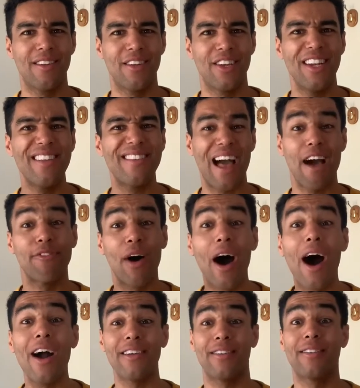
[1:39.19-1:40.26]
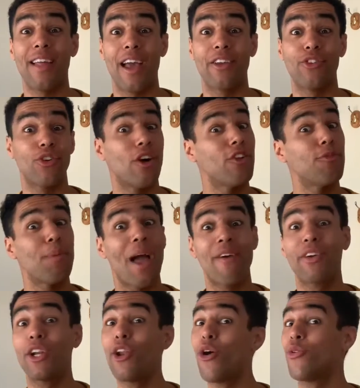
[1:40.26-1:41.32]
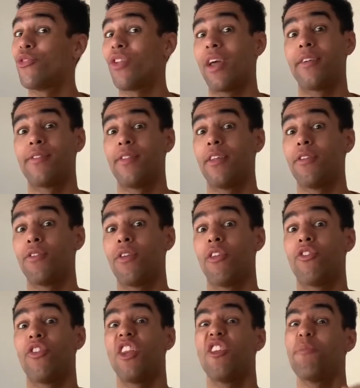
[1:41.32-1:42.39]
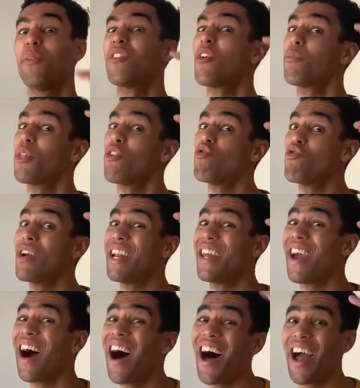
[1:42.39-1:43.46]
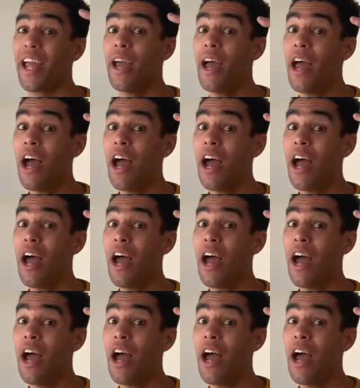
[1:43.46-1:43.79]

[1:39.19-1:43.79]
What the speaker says: You need to have high stakes. You can't just be having low stakes in these scenes. It needs to be something really high.